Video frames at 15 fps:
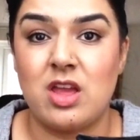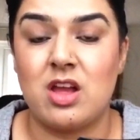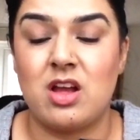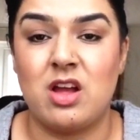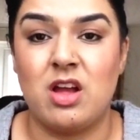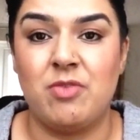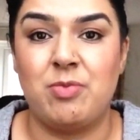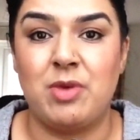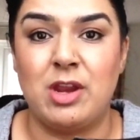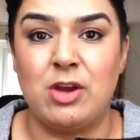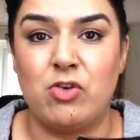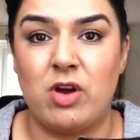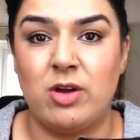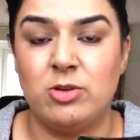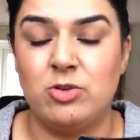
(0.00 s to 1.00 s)
I've been
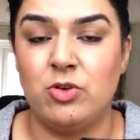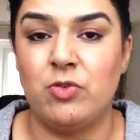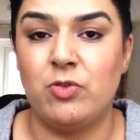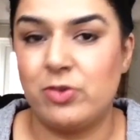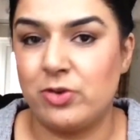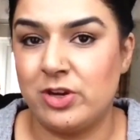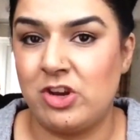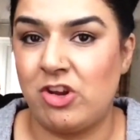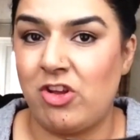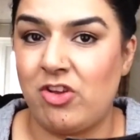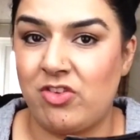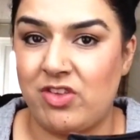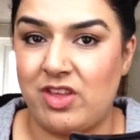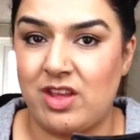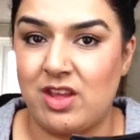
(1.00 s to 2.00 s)
trying to avoid
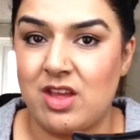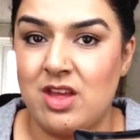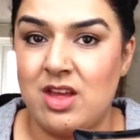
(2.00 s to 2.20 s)
using